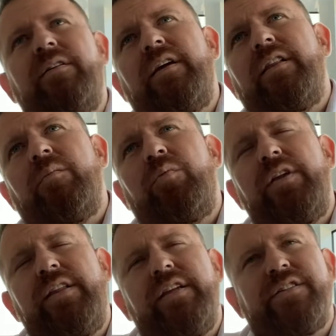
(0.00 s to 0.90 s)
and the
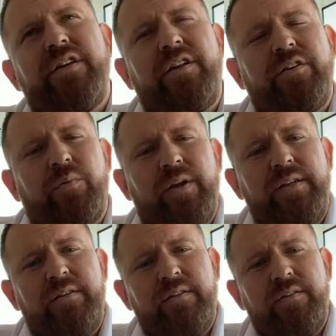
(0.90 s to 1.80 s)
breathing is not
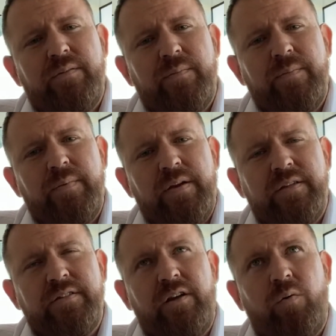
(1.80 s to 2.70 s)
great.
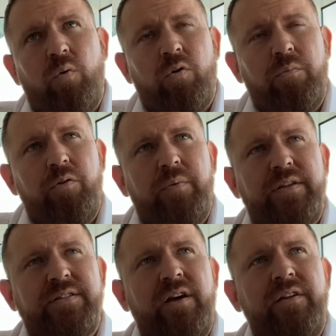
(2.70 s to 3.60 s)
It's not horrible, but
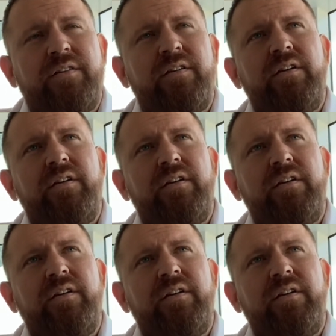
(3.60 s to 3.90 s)
it's not.